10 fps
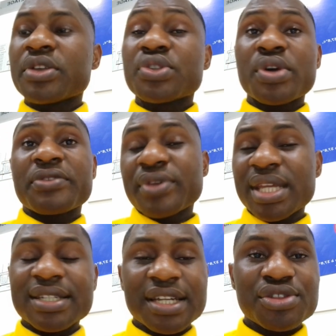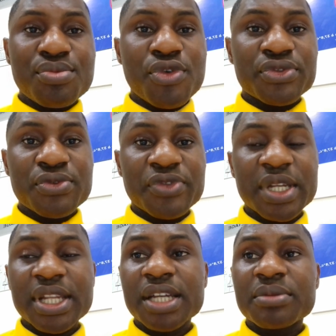So if you intend to move to
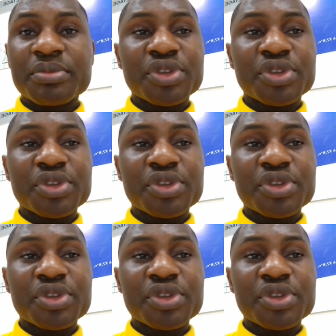Finland,